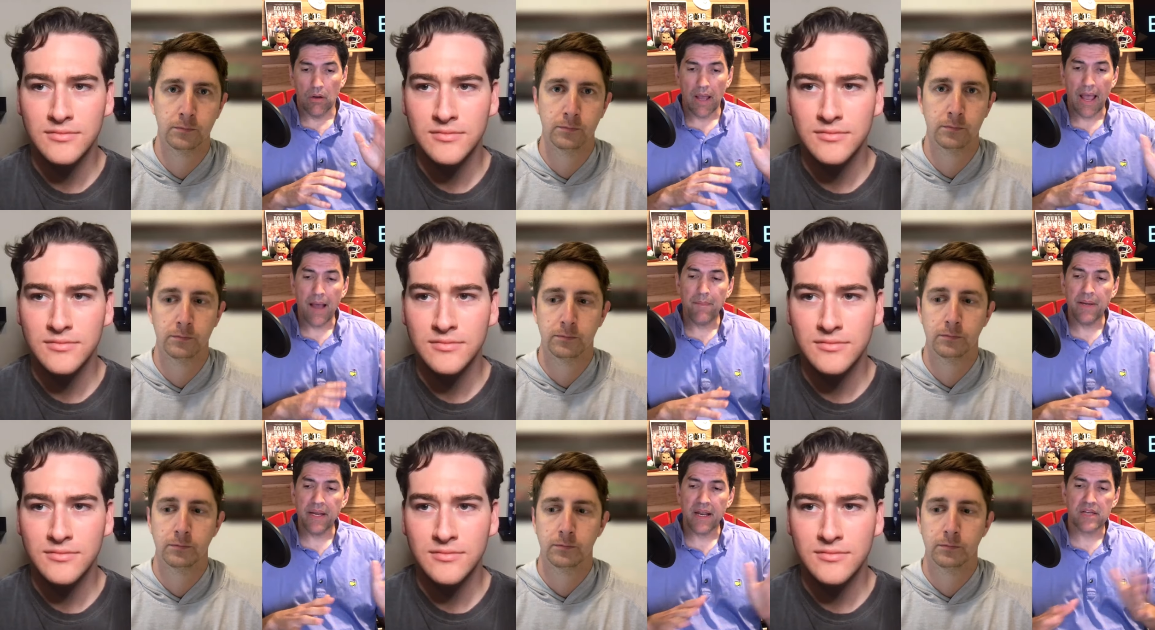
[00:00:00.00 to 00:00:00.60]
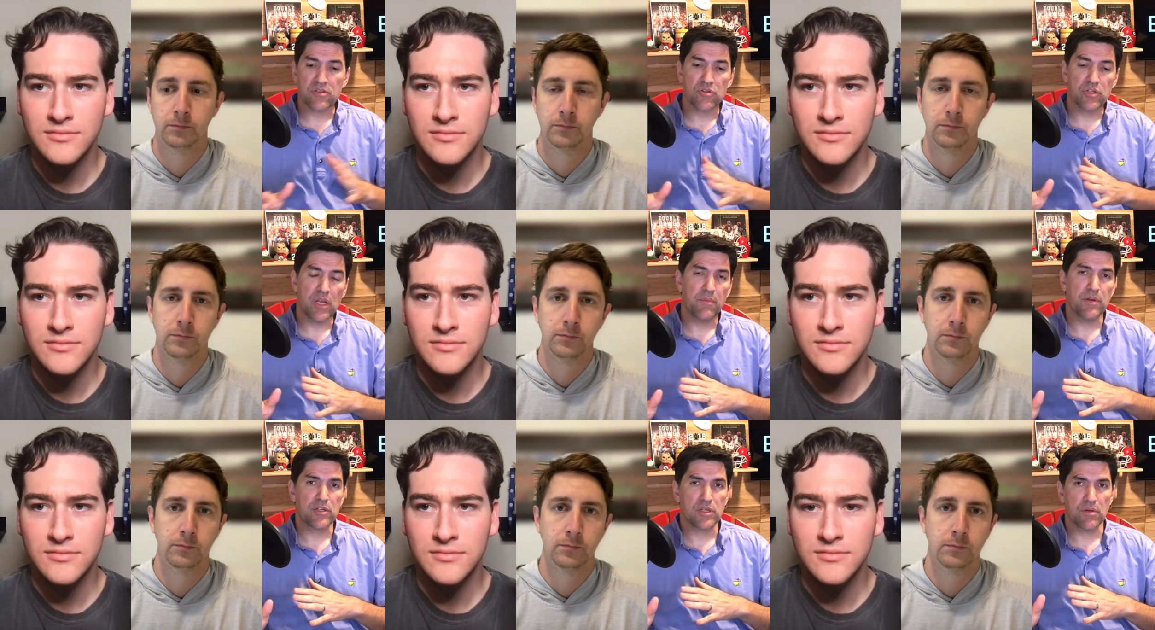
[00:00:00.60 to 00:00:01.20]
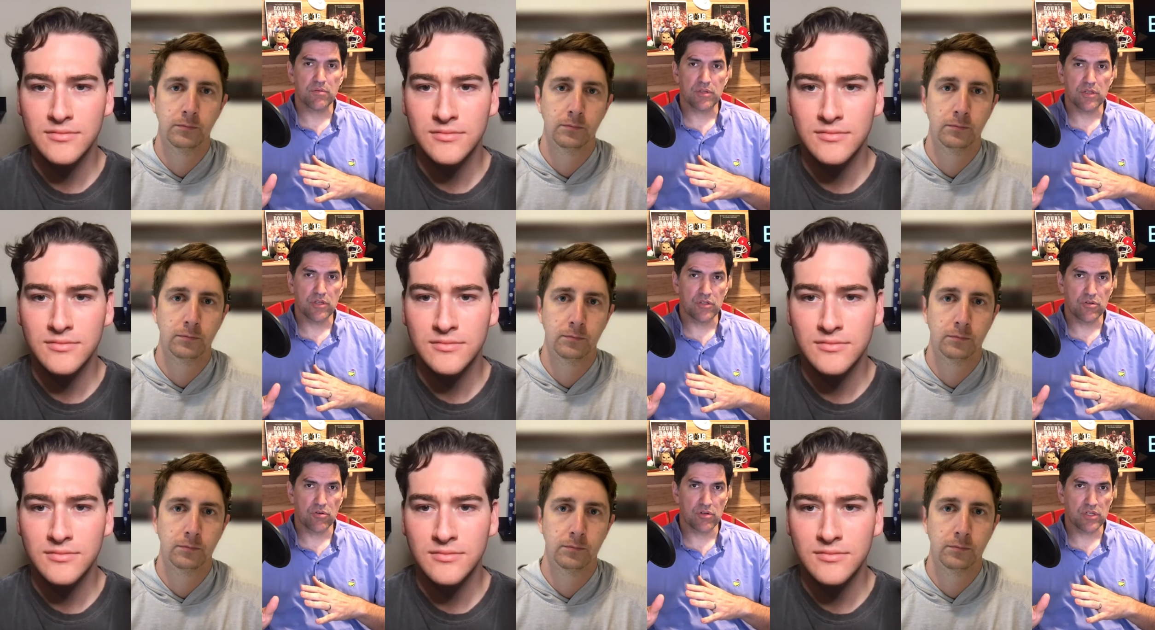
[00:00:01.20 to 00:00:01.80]
Speaker 1: How many national championships does
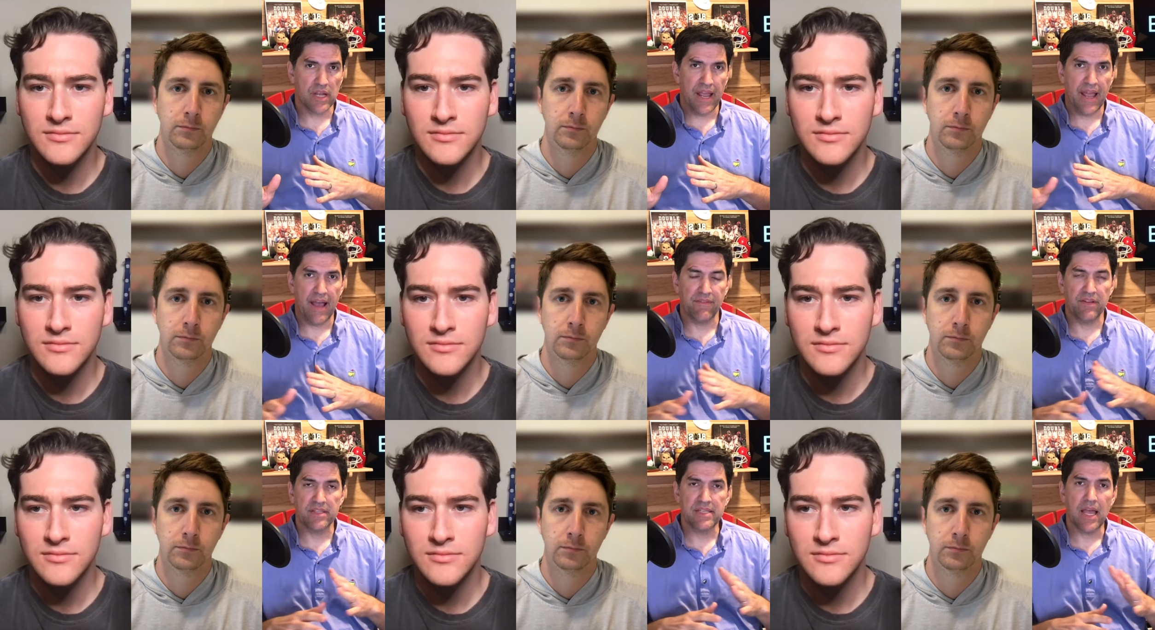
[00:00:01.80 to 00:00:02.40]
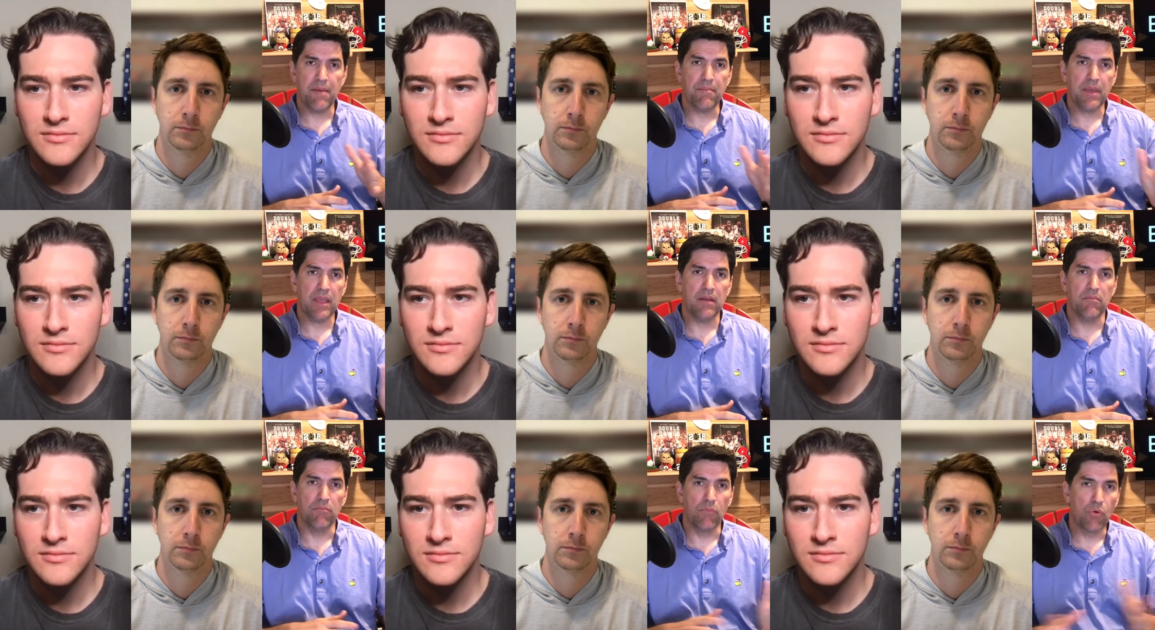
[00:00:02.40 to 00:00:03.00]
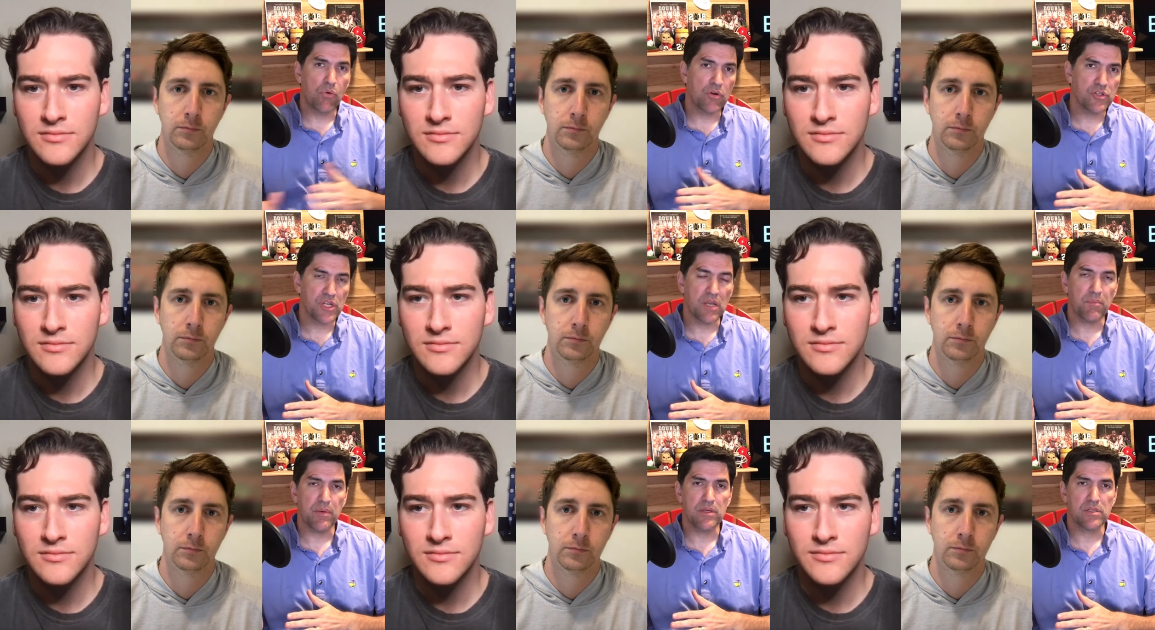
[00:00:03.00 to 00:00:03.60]
Georgia have? Does that mean more
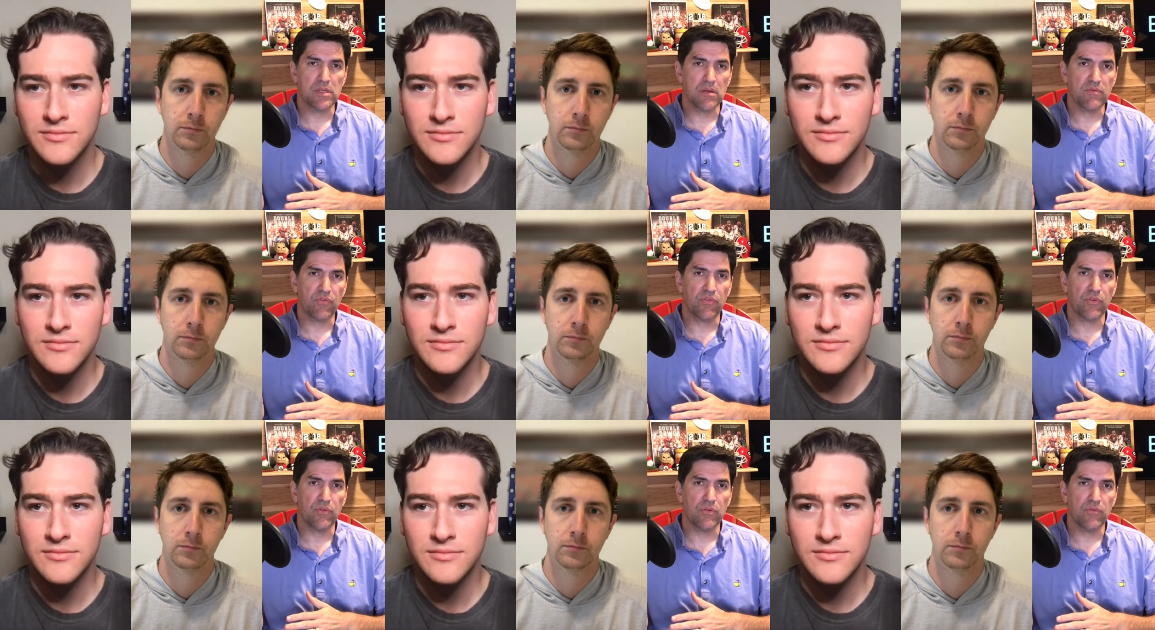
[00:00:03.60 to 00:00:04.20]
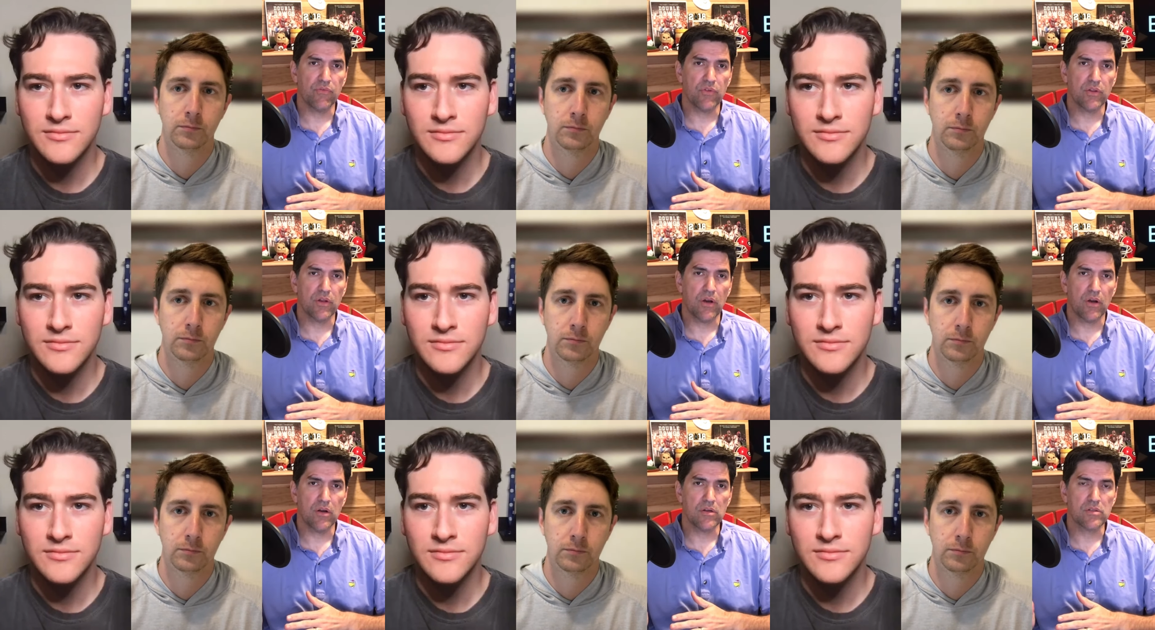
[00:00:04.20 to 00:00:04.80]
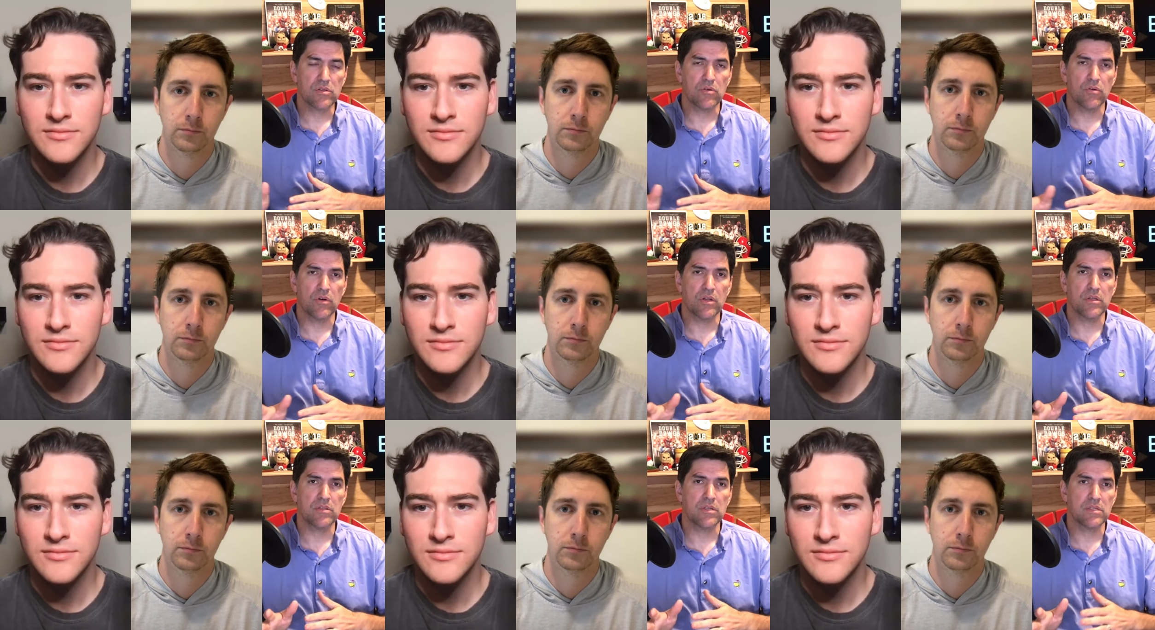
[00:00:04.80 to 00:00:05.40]
championships for the Dogs, or
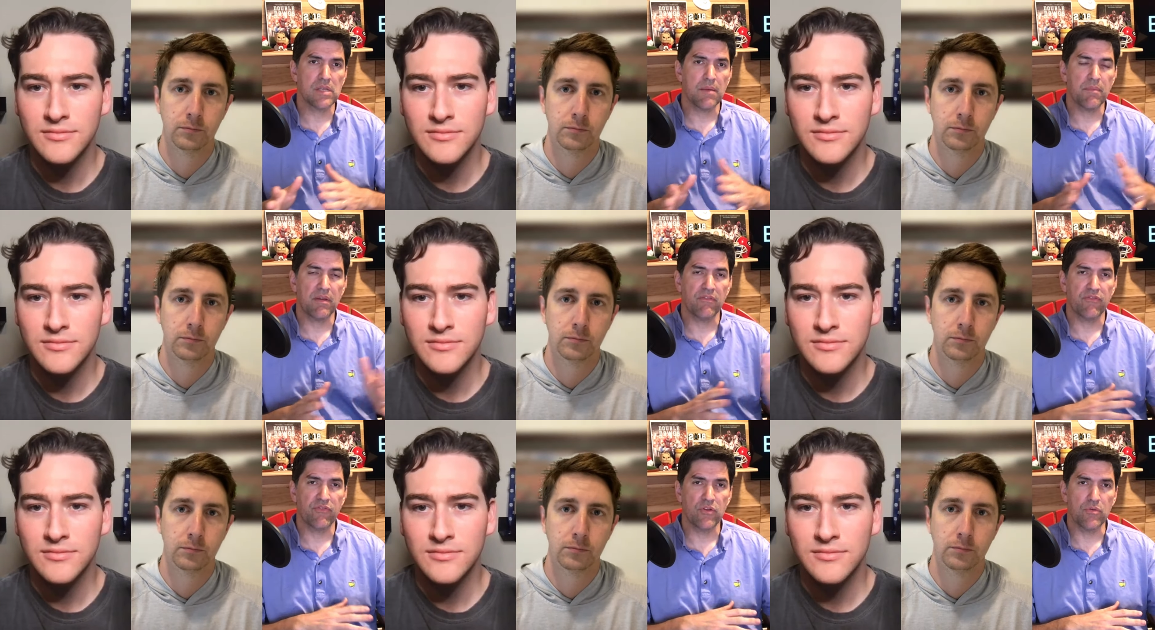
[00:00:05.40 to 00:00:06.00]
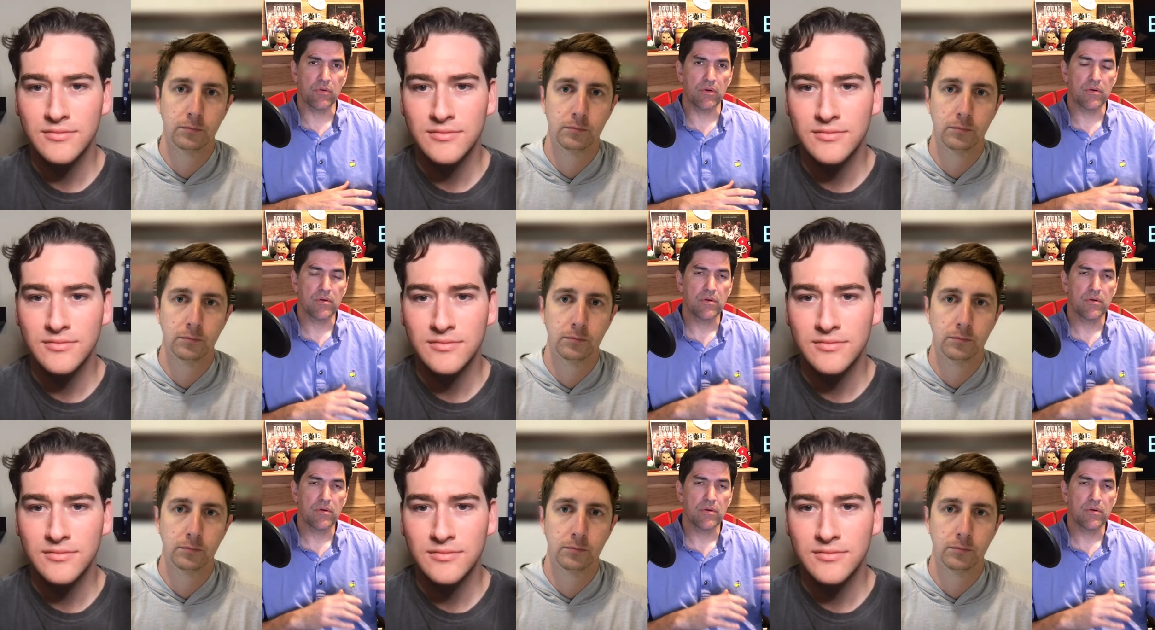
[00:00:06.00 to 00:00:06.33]
does that mean fewer?